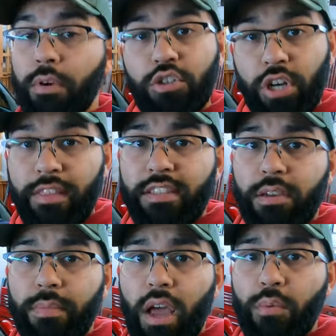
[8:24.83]
I'm gonna dry this
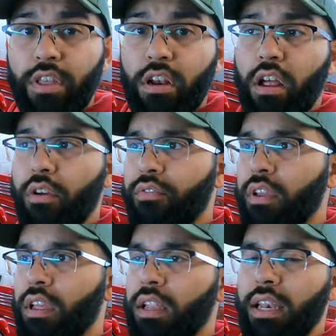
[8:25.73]
up now with a cloth,
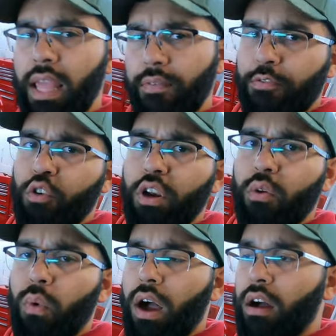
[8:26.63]
leave it for a
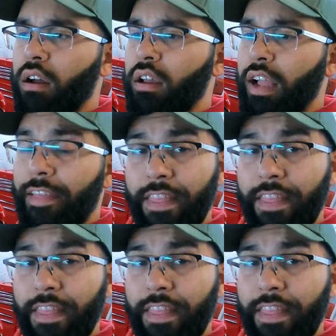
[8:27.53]
little while,